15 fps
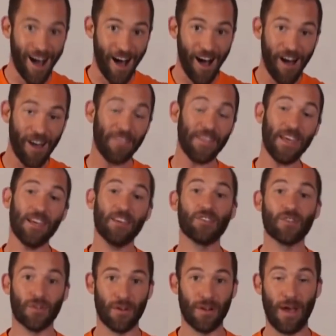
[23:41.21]
on the
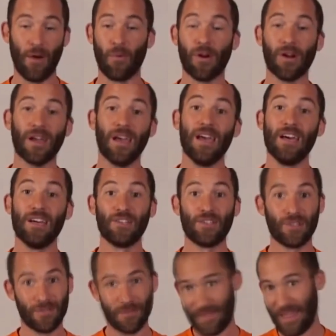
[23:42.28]
internal network
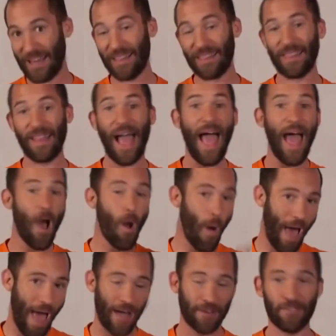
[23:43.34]
that allow
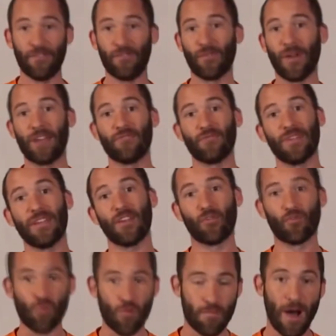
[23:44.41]
Active Directory and
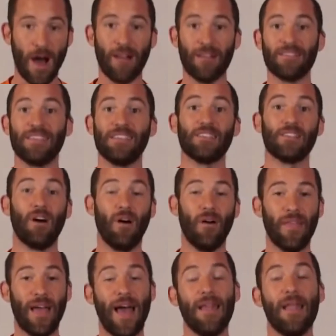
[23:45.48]
group policies and
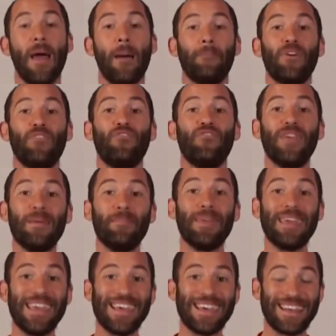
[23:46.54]
all that, but
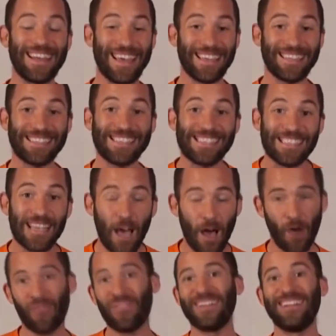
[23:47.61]
VPN
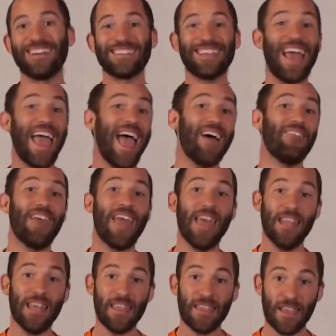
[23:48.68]
itself doesn't have
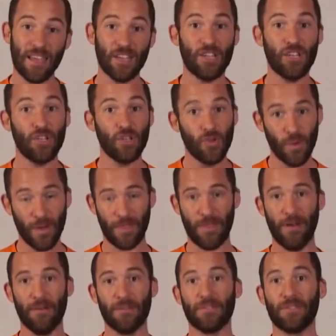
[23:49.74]
anything to do with
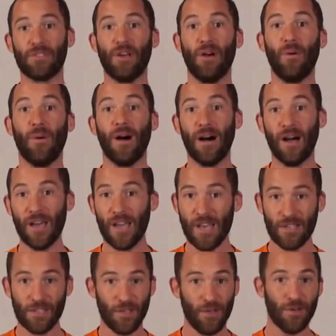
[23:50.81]
those. So
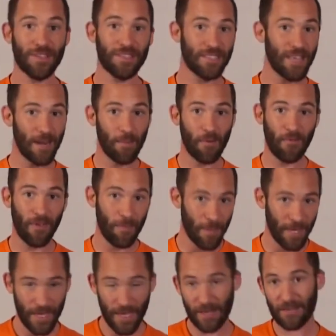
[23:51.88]
you can set up a
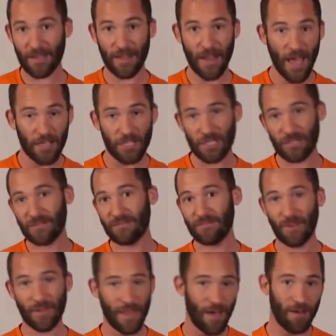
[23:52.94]
VPN connection
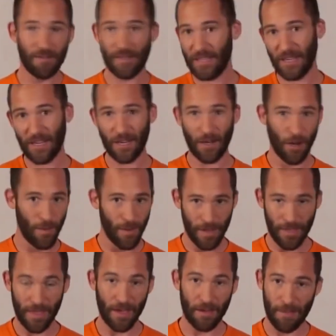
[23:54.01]
without needing to know
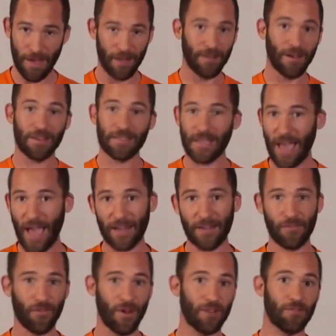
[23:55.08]
anything about, like I say,
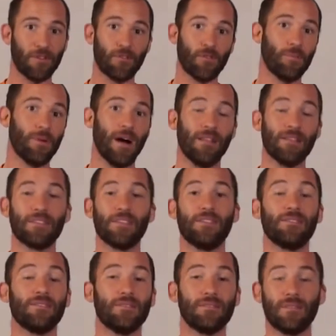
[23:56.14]
Active Directory, group
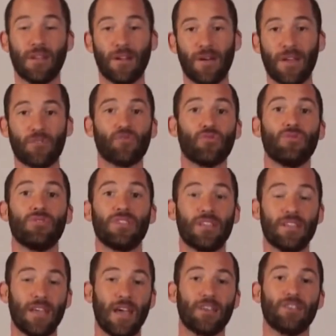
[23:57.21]
policies, or intrusion
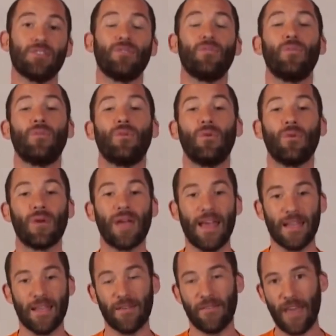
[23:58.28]
detection or
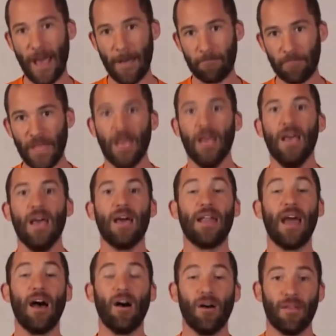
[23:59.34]
any of that.
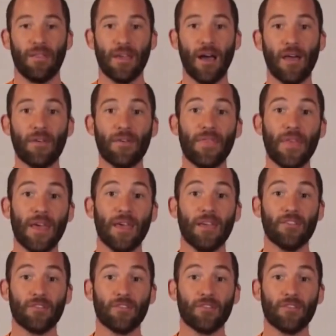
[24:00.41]
Now, the other thing